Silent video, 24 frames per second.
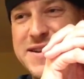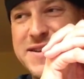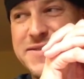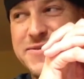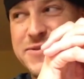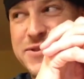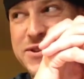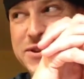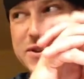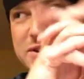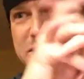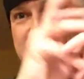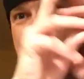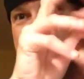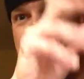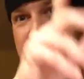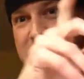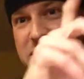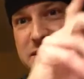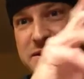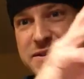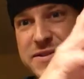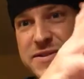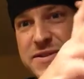When you go
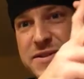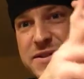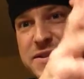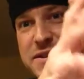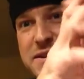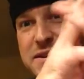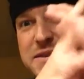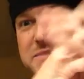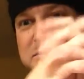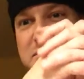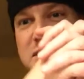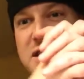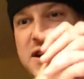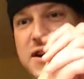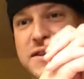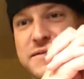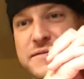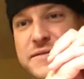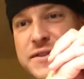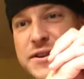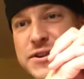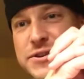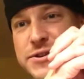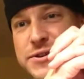down into the product
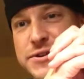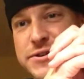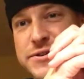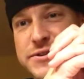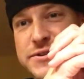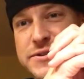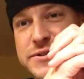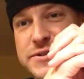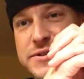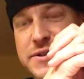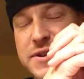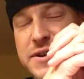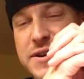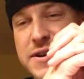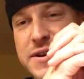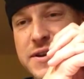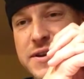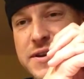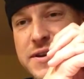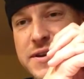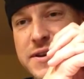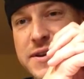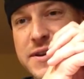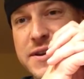features,
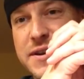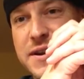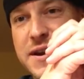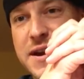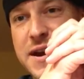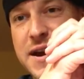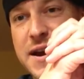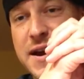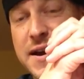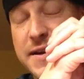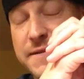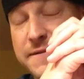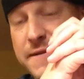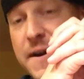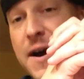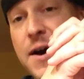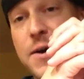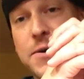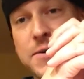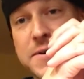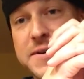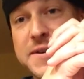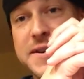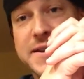I
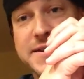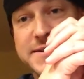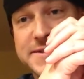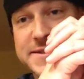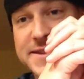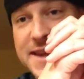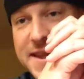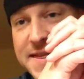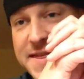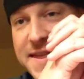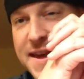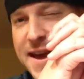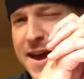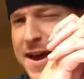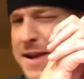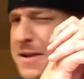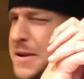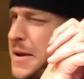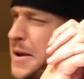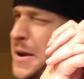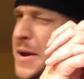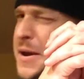found it said that.